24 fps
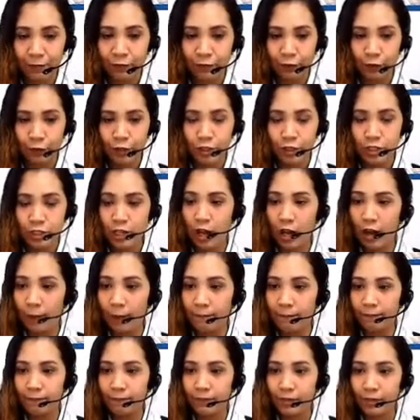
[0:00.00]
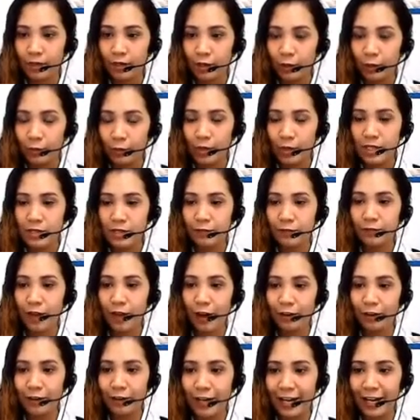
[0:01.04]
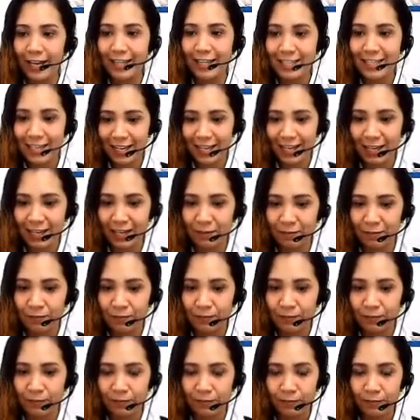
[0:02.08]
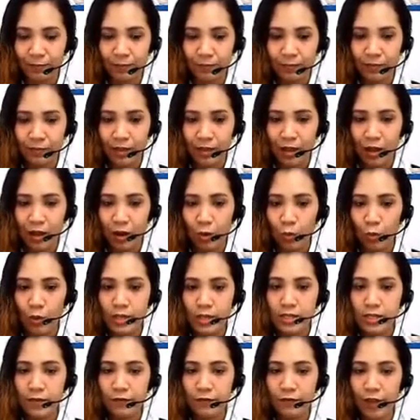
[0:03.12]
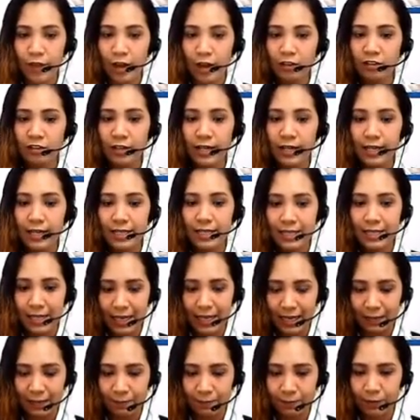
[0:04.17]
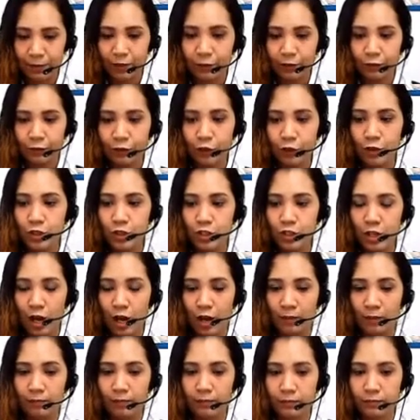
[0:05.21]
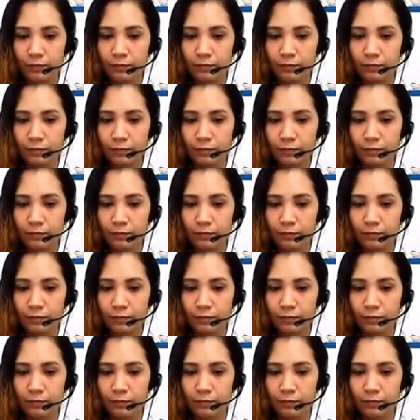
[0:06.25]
Full stop. Was very deep. Was very deep. Full stop.